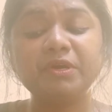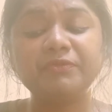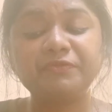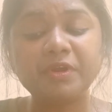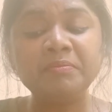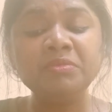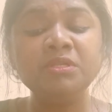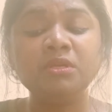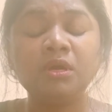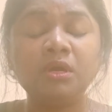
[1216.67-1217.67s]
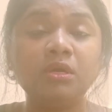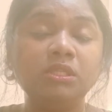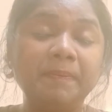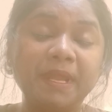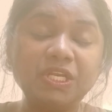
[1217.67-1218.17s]
from
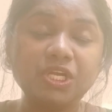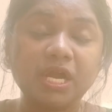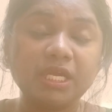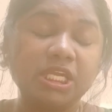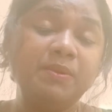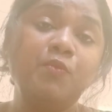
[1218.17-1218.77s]
the patriarchy.